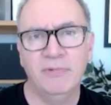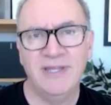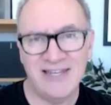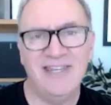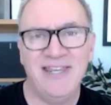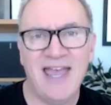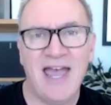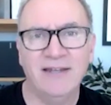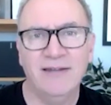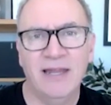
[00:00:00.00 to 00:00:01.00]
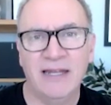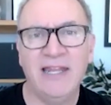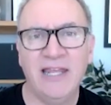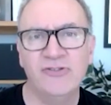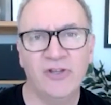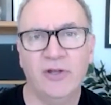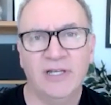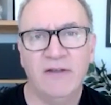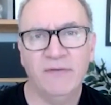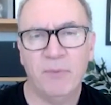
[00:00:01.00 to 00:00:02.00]
Yes, he can, and he can
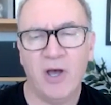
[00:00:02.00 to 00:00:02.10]
certainly